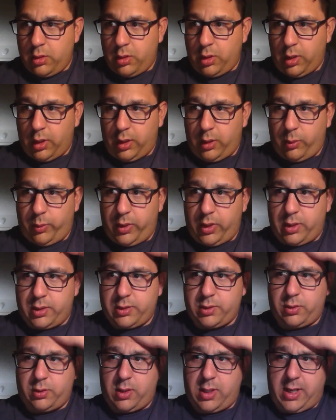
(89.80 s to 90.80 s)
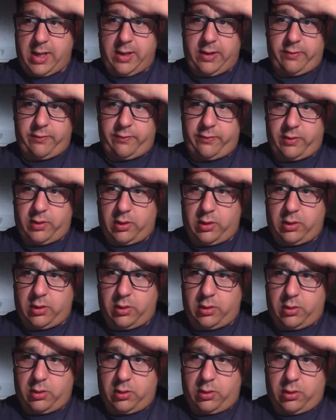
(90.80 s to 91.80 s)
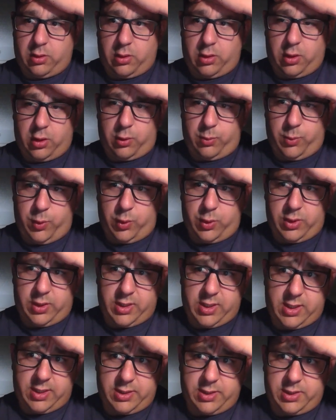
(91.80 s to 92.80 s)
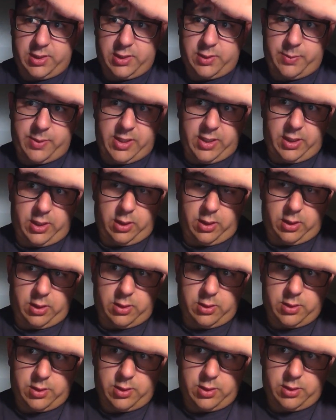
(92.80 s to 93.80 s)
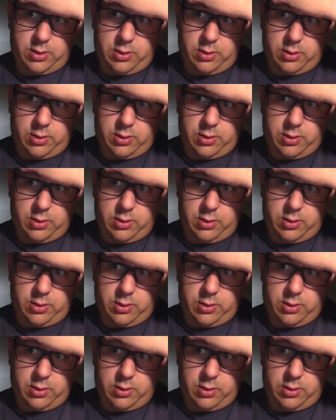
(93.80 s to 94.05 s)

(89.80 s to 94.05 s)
and we also have uh, Comunidades Hispanicas,